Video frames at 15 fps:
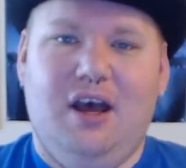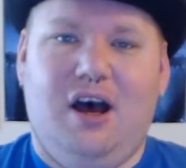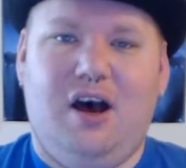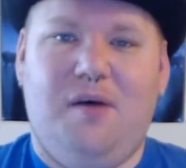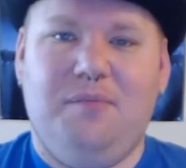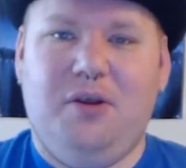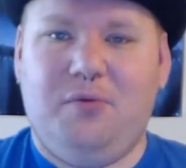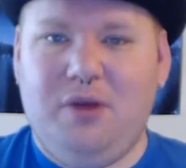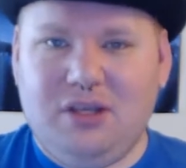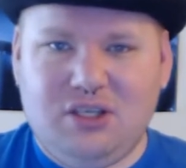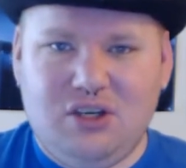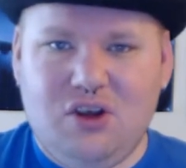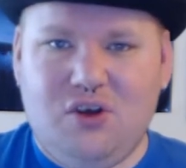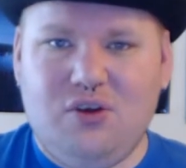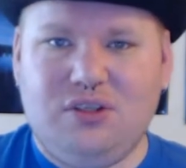The
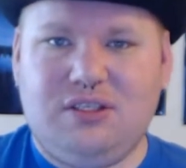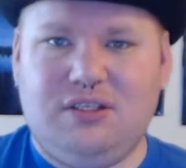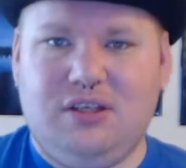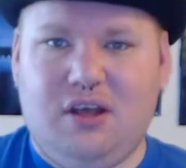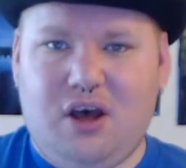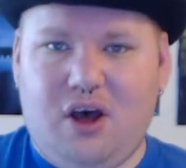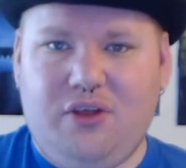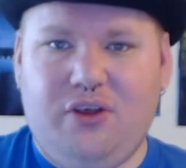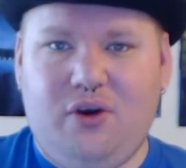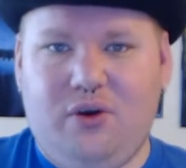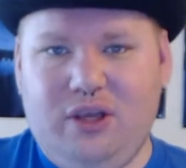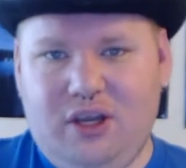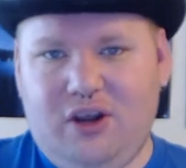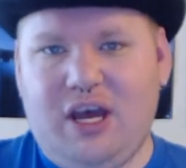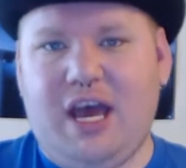originals, although,
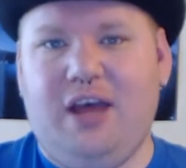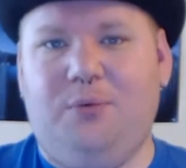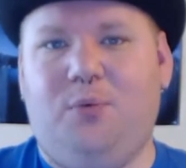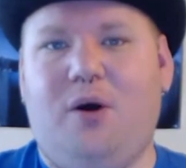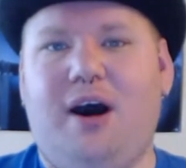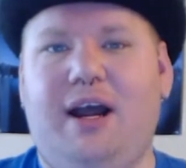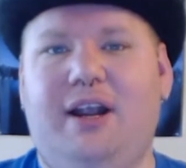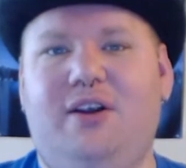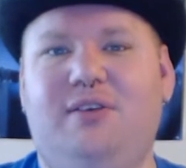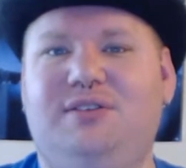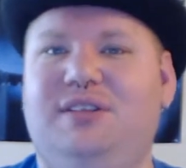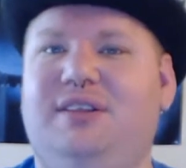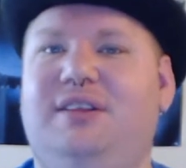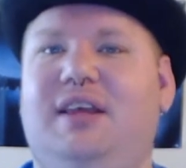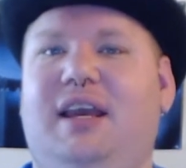had
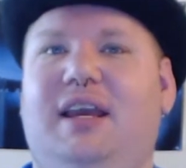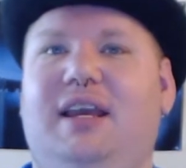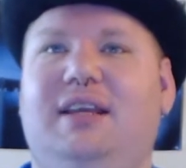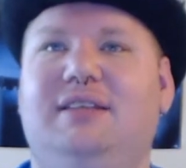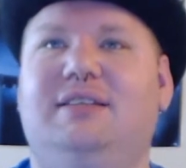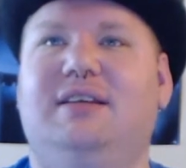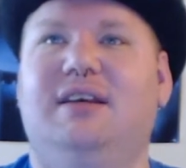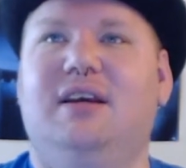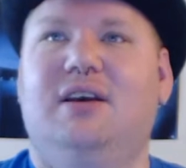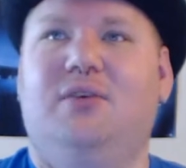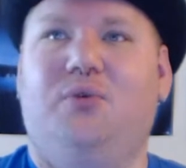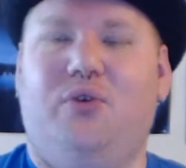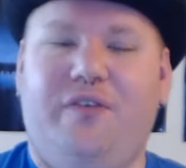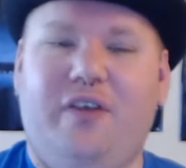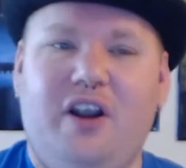wires and things,
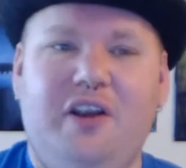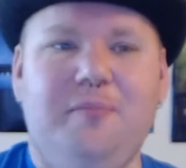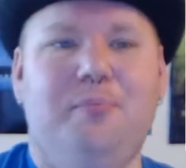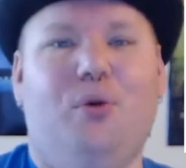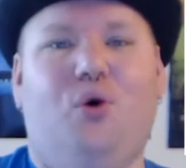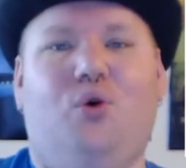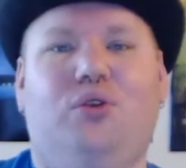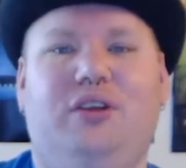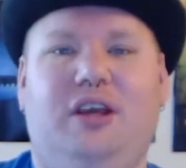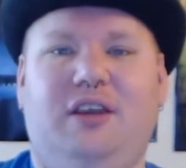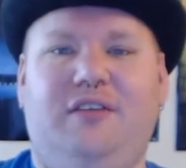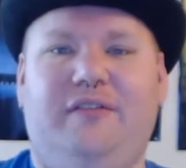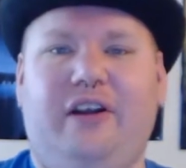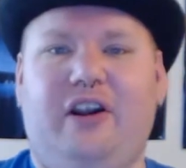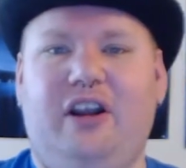were very
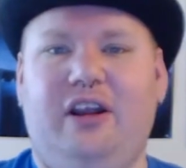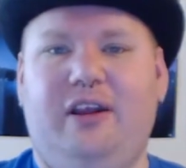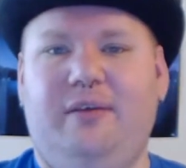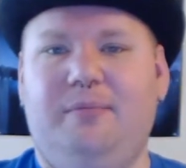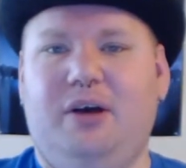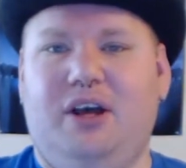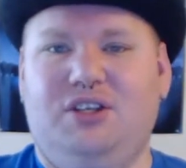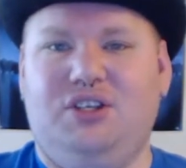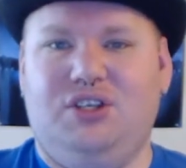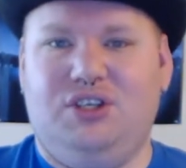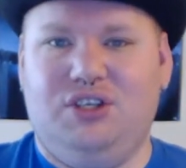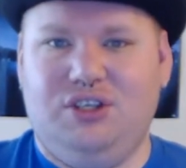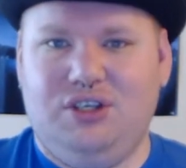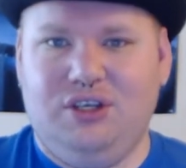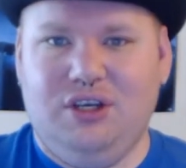molded, very
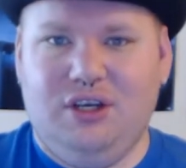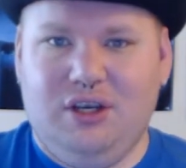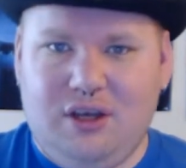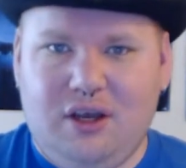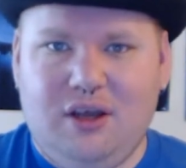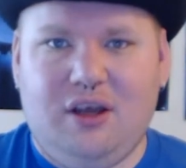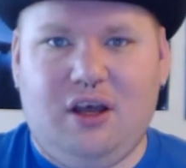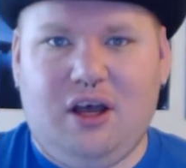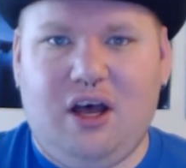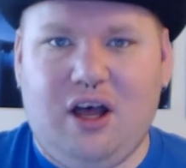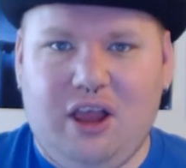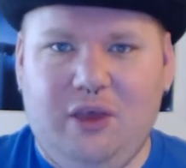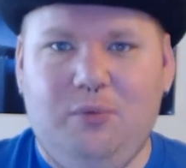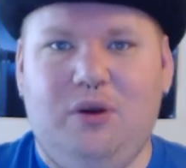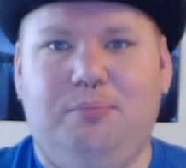much
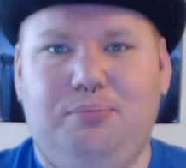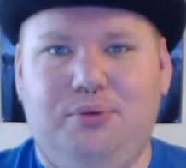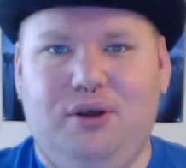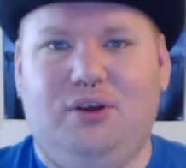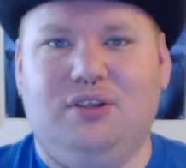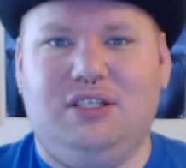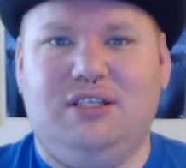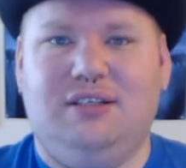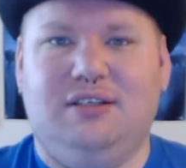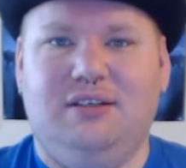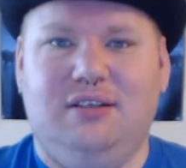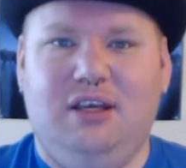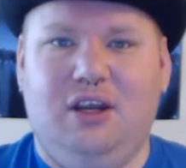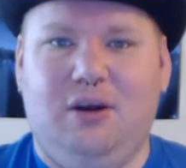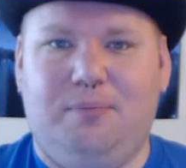Hollywood built,
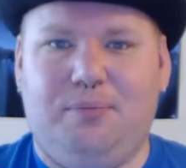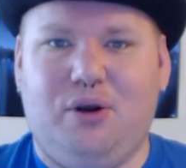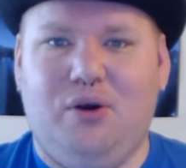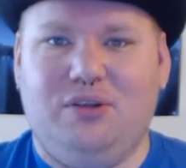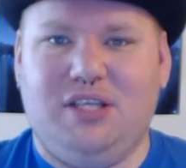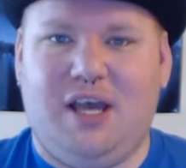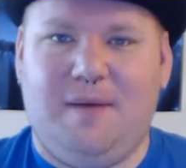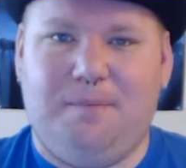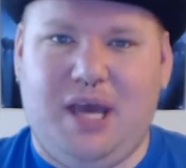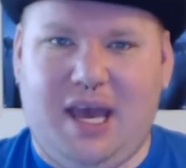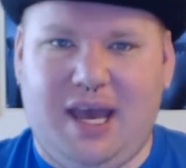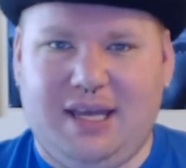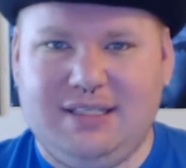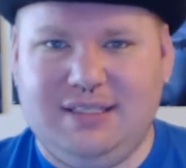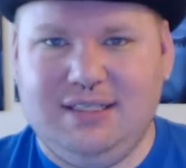proton
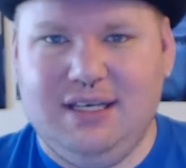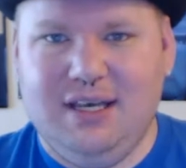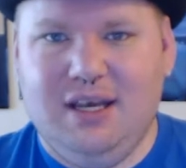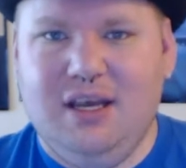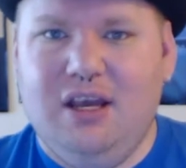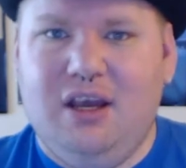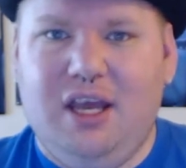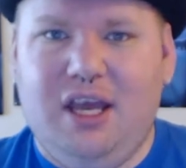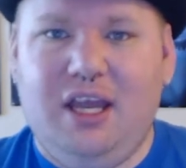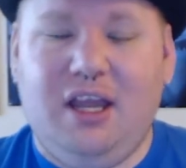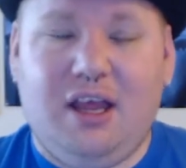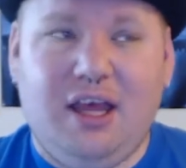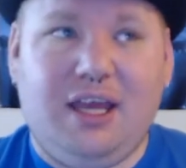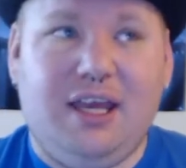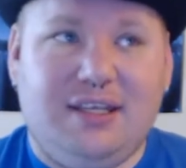packs. And
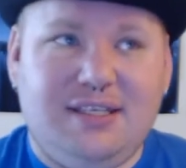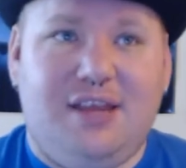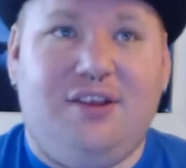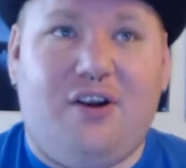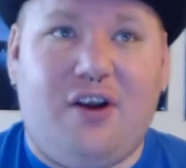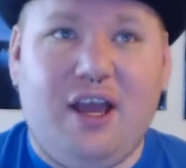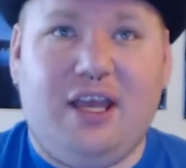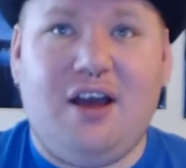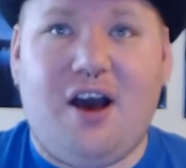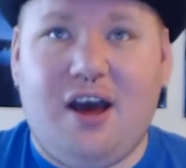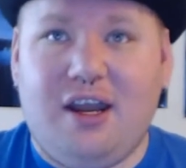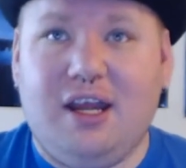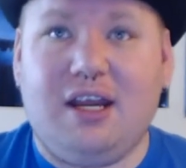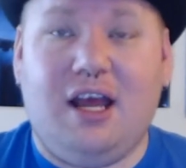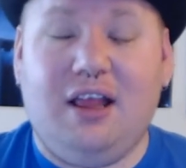like I said, they're
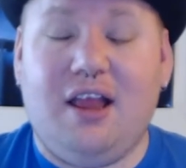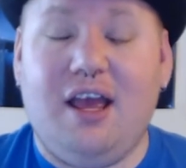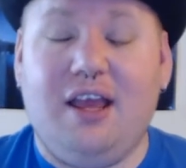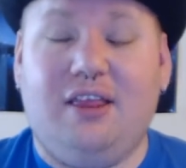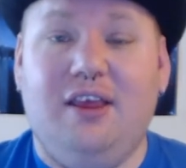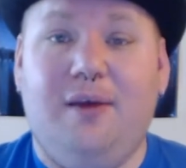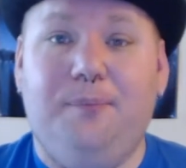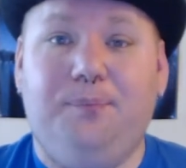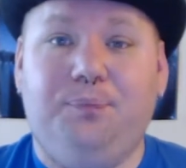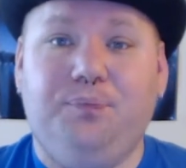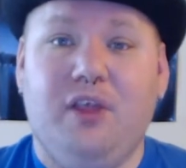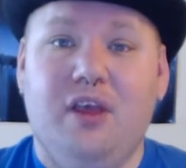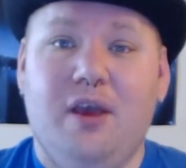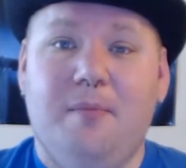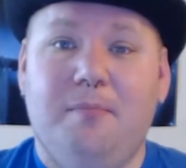iconic and I like them.
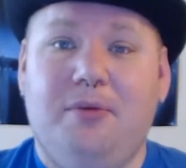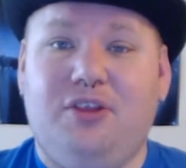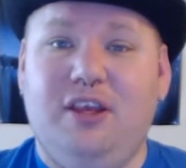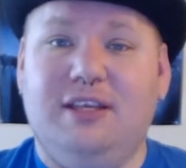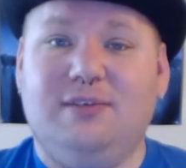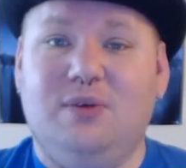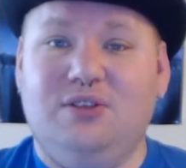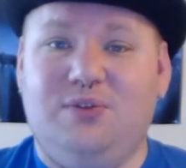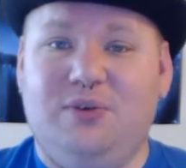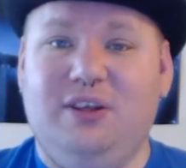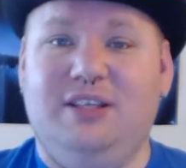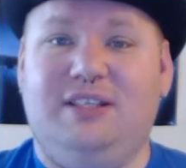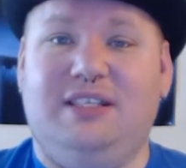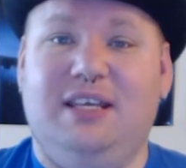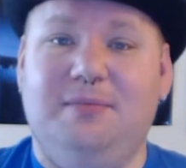But these ones
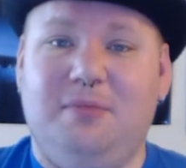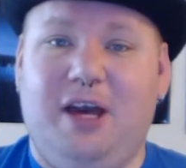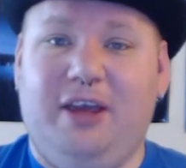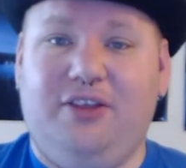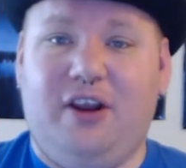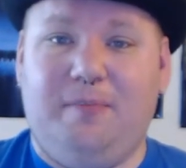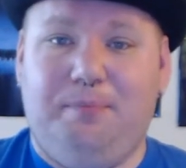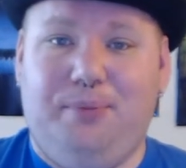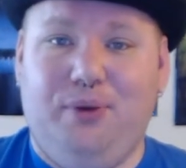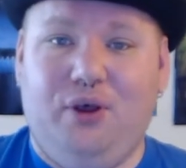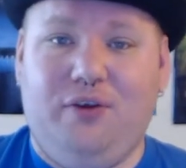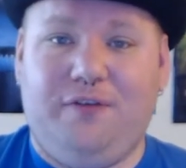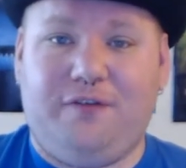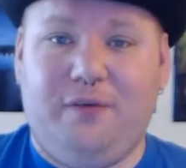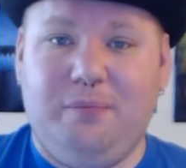really seem like they're
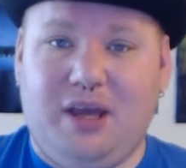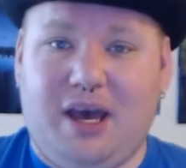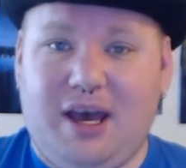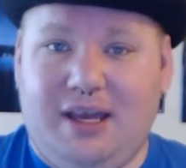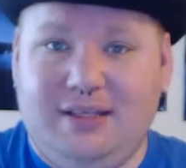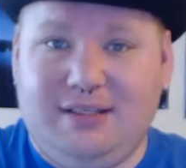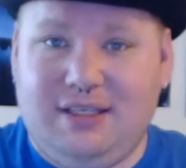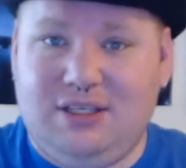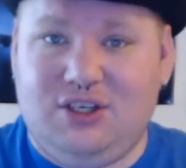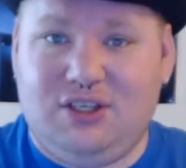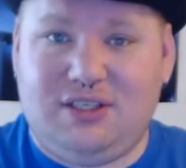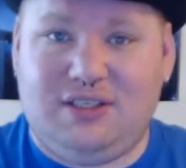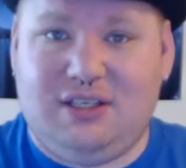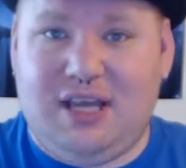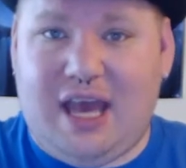built from guys that
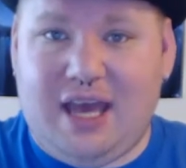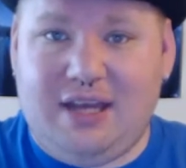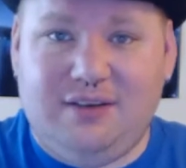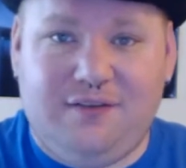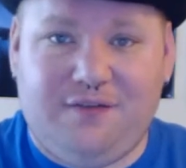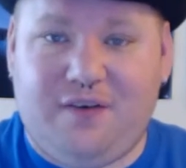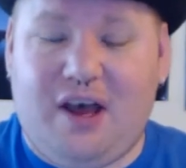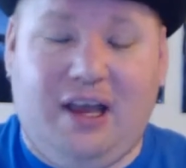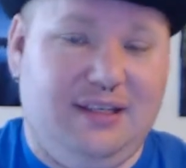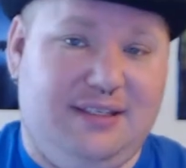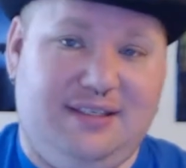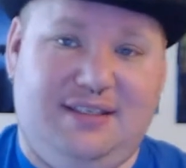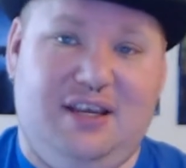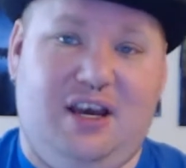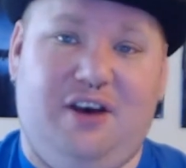just had to find
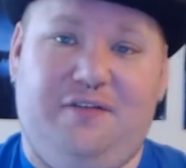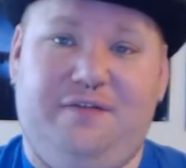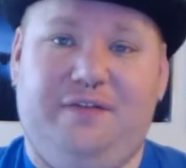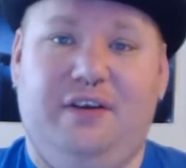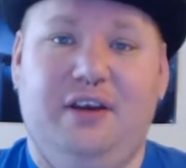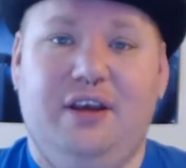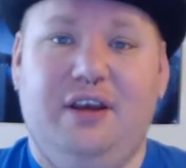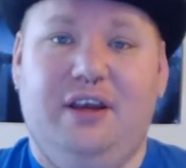stuff.